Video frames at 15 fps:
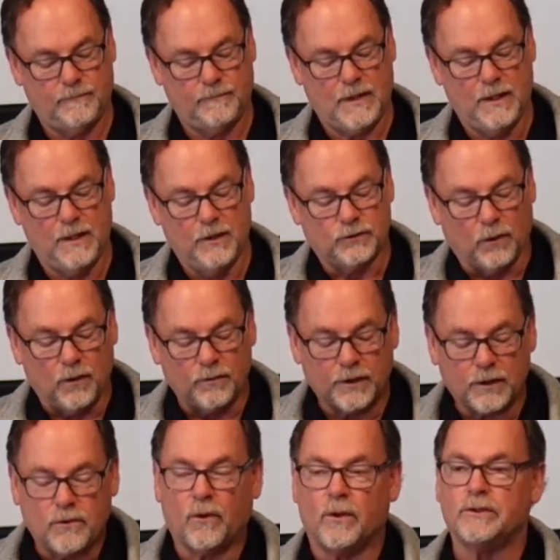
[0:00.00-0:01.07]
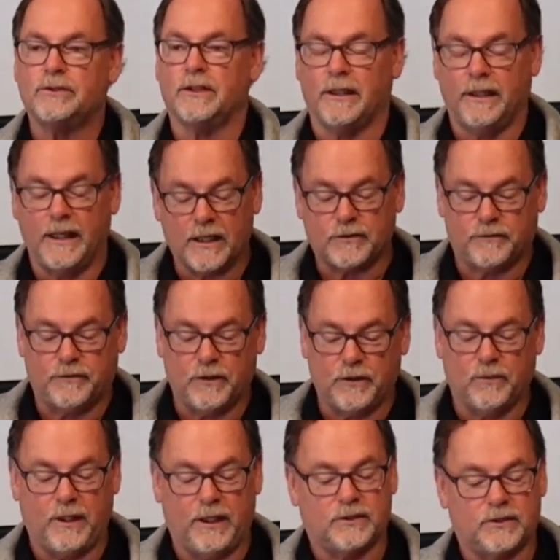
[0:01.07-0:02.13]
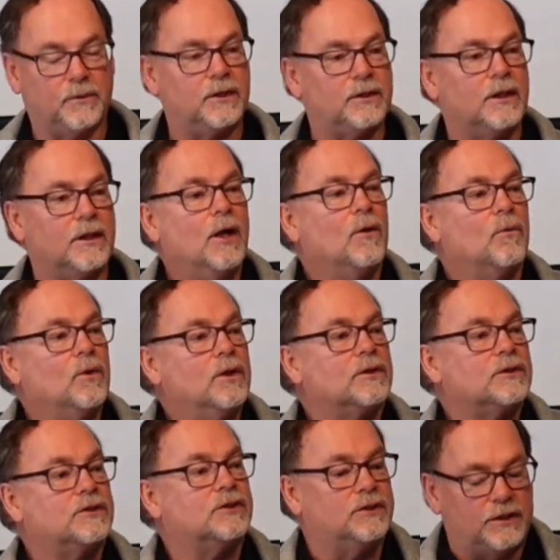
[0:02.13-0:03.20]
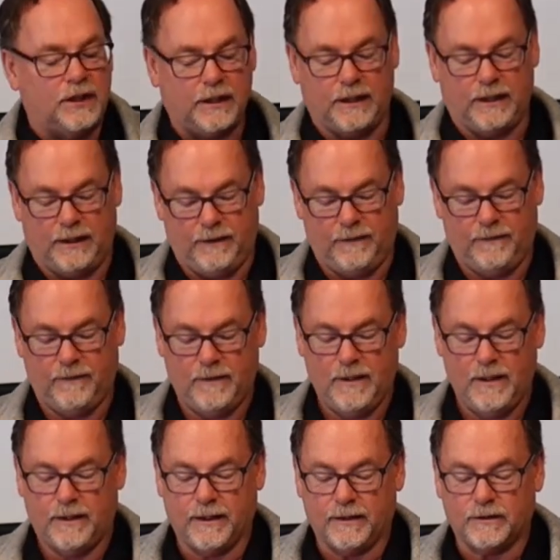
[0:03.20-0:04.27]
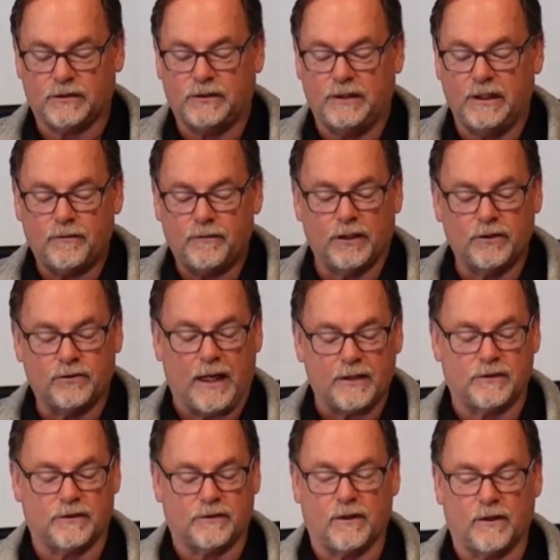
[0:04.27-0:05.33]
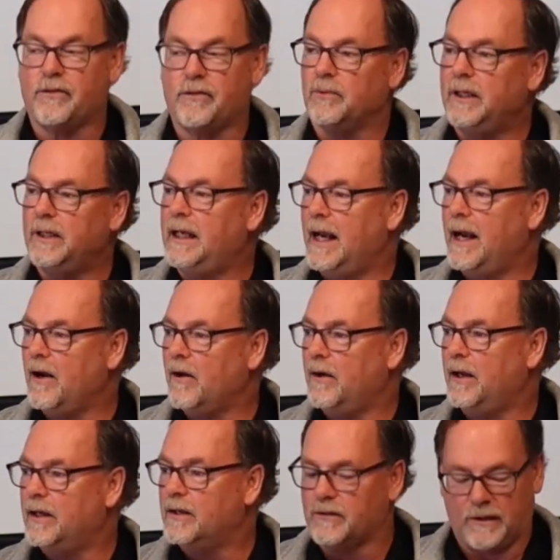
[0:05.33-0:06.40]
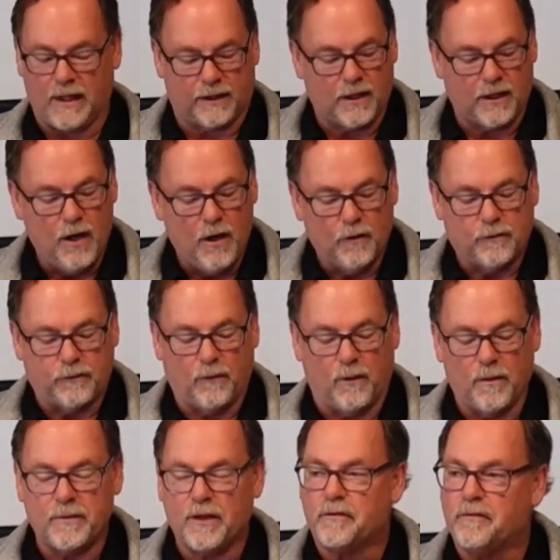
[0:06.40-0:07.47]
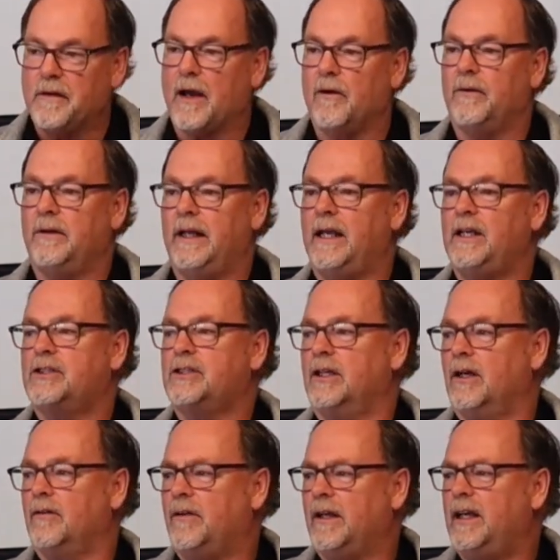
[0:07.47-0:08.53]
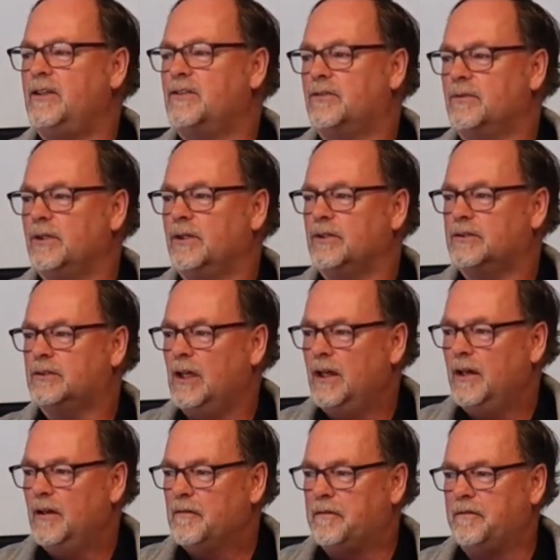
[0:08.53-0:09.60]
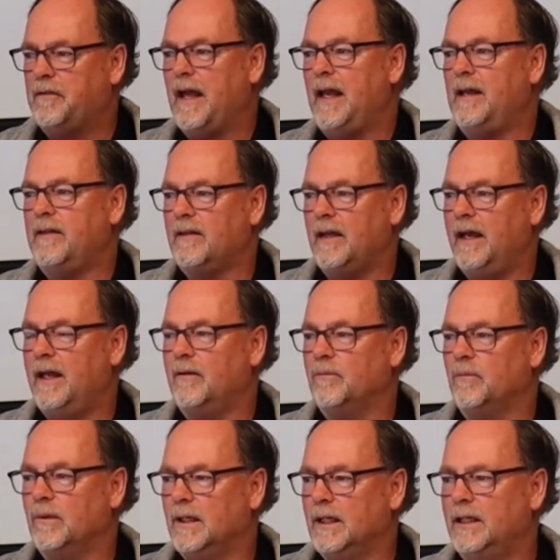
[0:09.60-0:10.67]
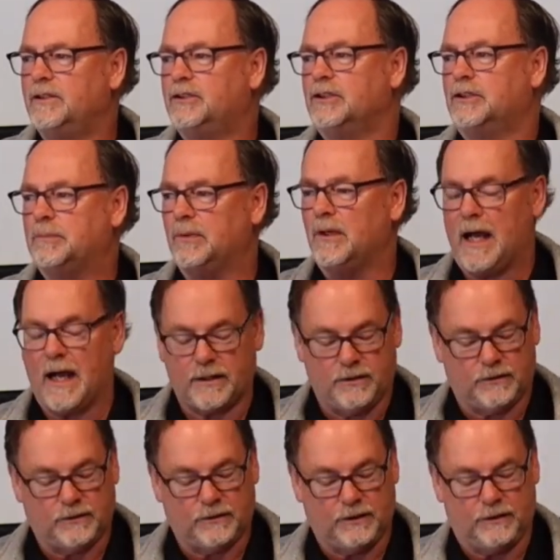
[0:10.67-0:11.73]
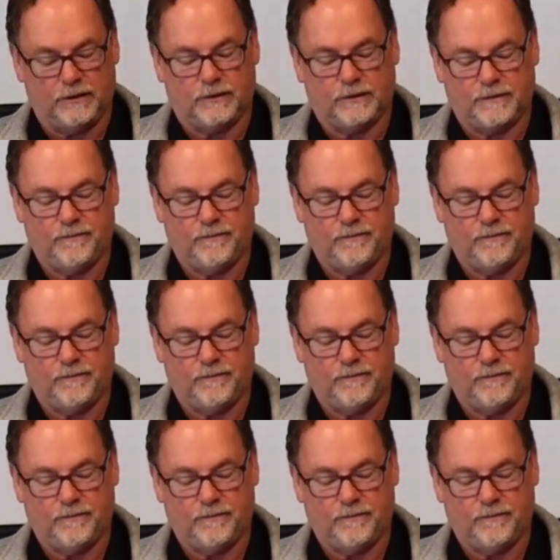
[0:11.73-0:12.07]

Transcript: So, over the course of the next few weeks, we'll, we'll see that Stephen addresses the three areas that form the foundation of Israel's faith and religious practices.